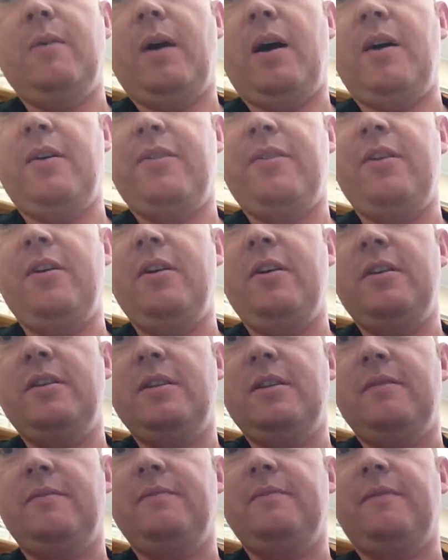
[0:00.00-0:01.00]
our
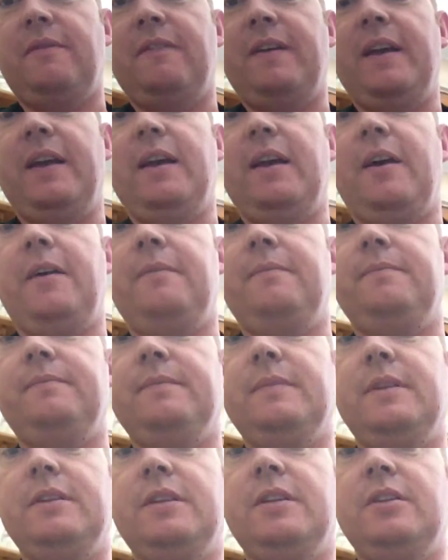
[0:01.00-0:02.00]
third finger
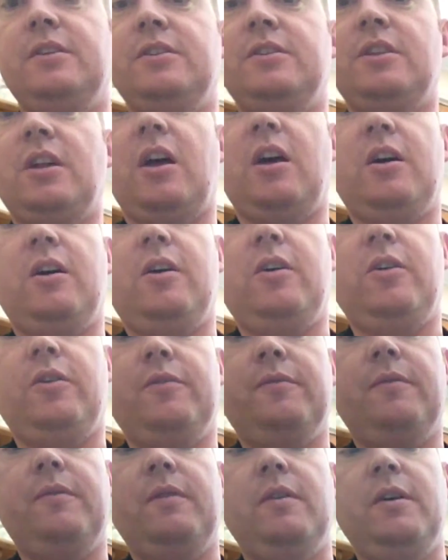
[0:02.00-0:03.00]
is going to start
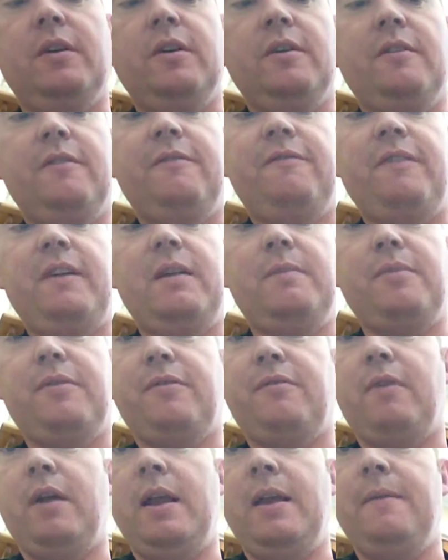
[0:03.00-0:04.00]
on fret number
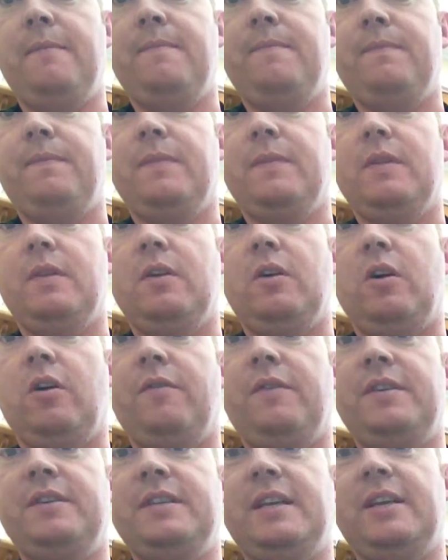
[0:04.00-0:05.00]
3 on
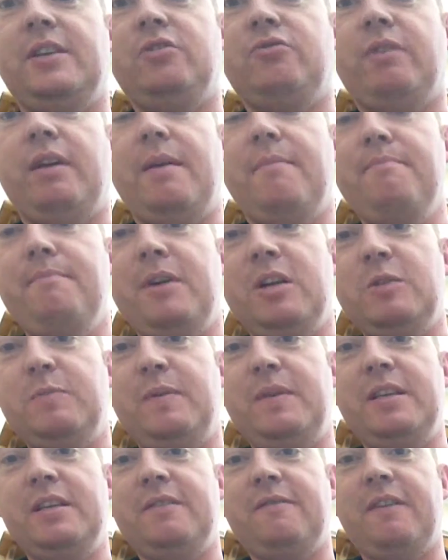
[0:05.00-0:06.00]
the 6th string. It must be
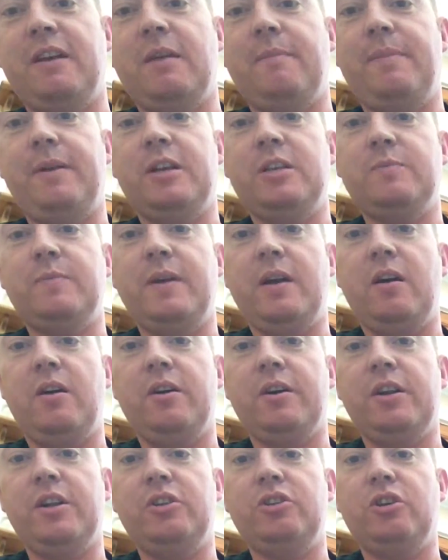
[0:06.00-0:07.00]
this finger because we
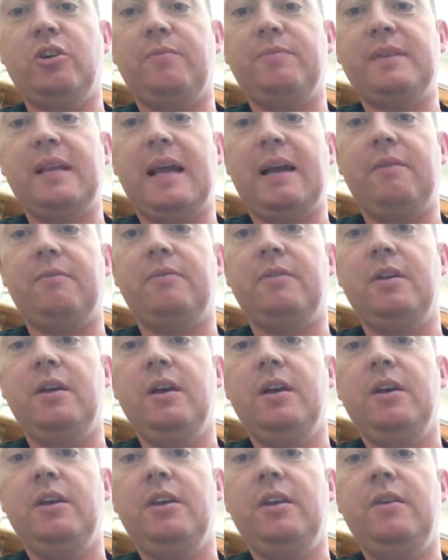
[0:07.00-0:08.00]
are going to drop down
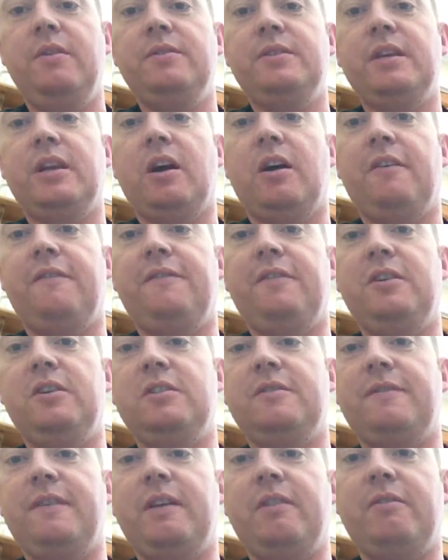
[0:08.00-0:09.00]
using our
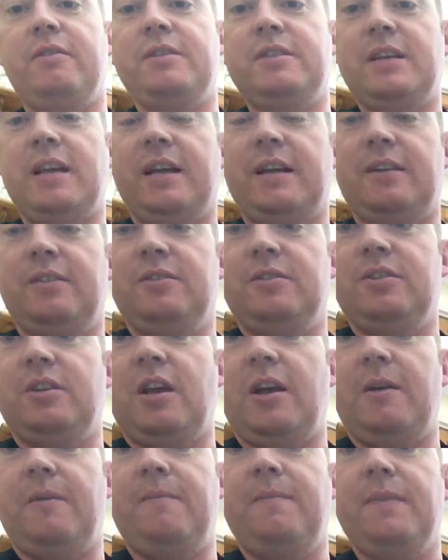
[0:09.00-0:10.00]
first finger in a second.
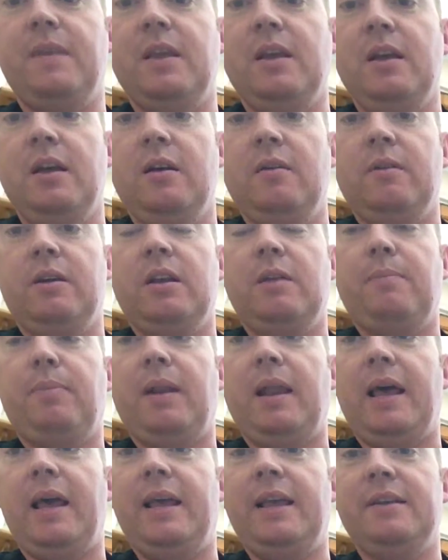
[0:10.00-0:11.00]
So we're going to
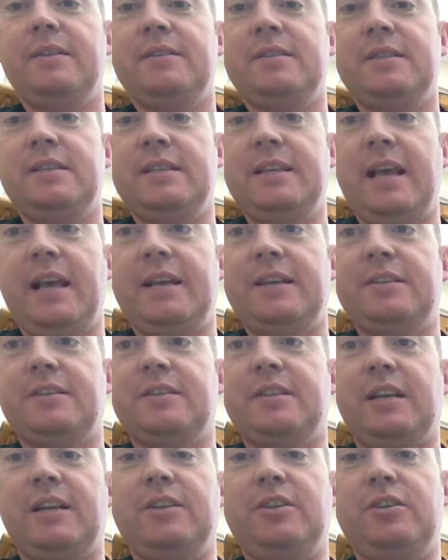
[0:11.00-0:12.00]
play
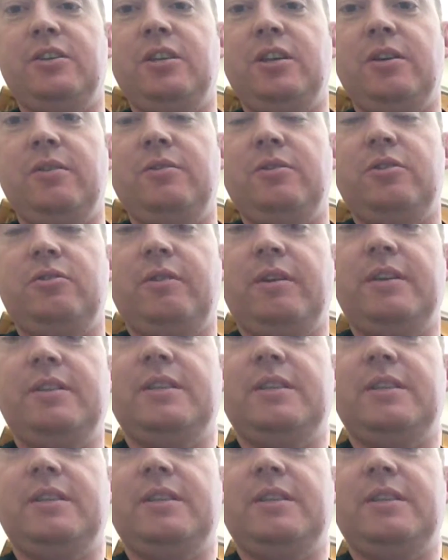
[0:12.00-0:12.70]
6 and 2 strings